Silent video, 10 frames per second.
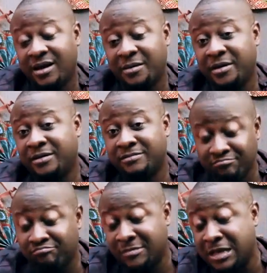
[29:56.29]
I mean,
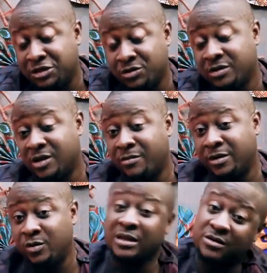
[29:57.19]
that shows
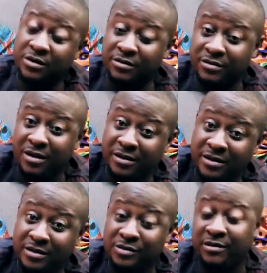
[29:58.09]
somebody who has gone around a
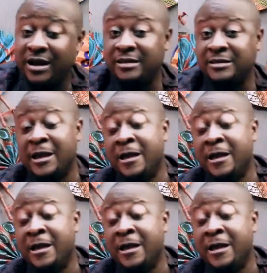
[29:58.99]
little, right?